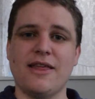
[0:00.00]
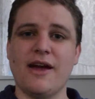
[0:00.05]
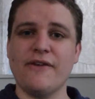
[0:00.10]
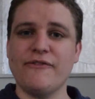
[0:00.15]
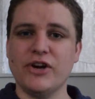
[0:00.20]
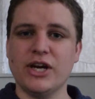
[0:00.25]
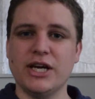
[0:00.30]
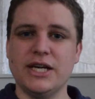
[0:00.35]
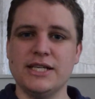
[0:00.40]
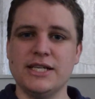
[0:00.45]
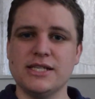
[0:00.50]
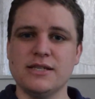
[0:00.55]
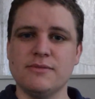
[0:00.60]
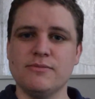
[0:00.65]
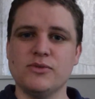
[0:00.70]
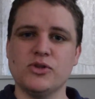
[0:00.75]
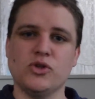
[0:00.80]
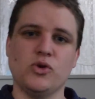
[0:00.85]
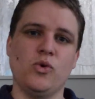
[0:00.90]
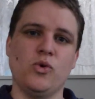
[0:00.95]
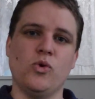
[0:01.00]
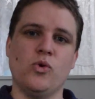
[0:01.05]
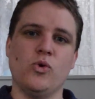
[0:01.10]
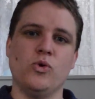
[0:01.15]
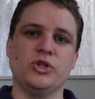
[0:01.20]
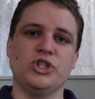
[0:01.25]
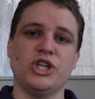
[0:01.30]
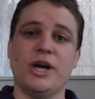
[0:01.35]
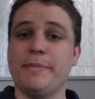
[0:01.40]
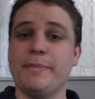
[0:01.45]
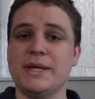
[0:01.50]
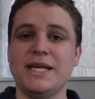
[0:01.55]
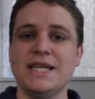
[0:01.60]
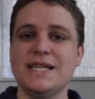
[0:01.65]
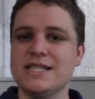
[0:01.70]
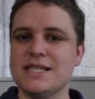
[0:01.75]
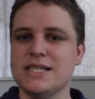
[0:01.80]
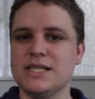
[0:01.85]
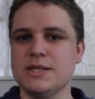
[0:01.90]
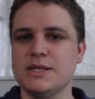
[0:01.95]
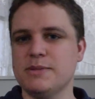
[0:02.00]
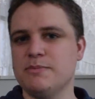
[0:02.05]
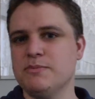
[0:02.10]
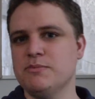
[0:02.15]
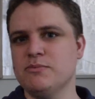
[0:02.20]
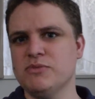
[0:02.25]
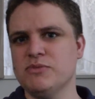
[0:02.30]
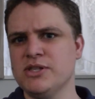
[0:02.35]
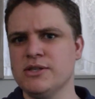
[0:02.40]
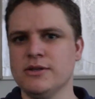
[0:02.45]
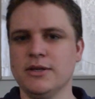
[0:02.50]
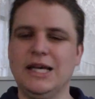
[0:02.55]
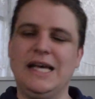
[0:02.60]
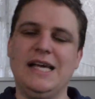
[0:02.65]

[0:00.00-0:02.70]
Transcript: Africanisms or Japaneseisms,